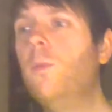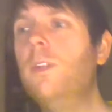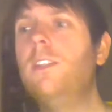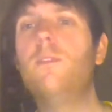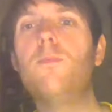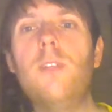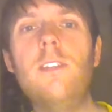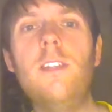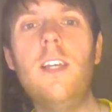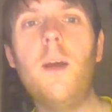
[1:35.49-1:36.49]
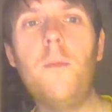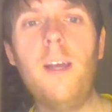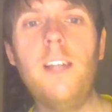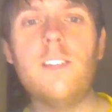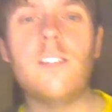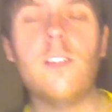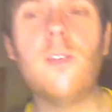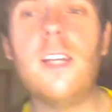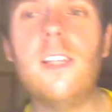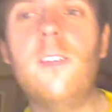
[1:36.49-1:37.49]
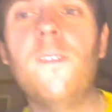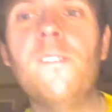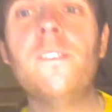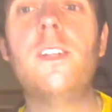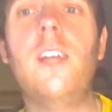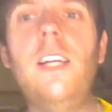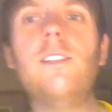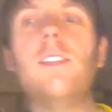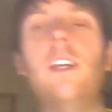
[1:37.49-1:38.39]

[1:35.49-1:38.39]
which is pretty amazing. So thank you to each and